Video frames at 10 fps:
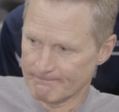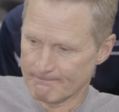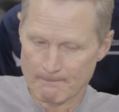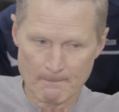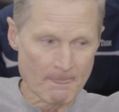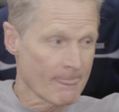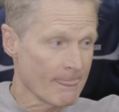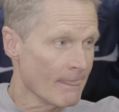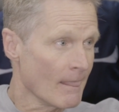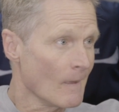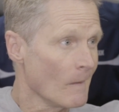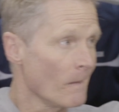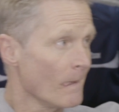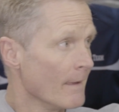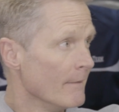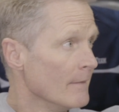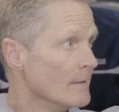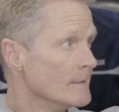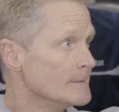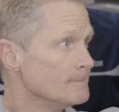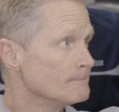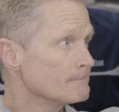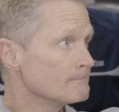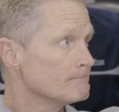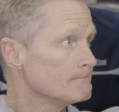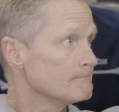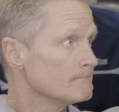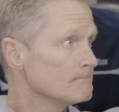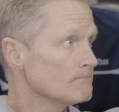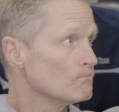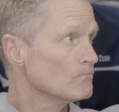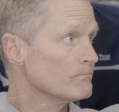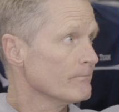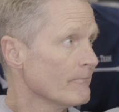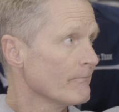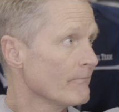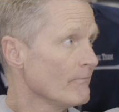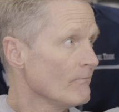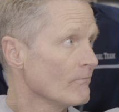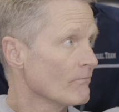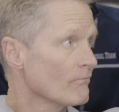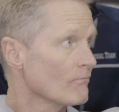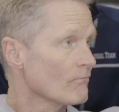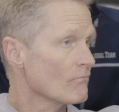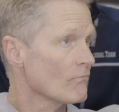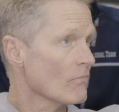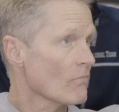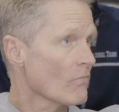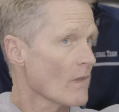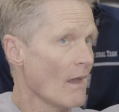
When you get back to Oakland Monday, there's no practice. You're not going to be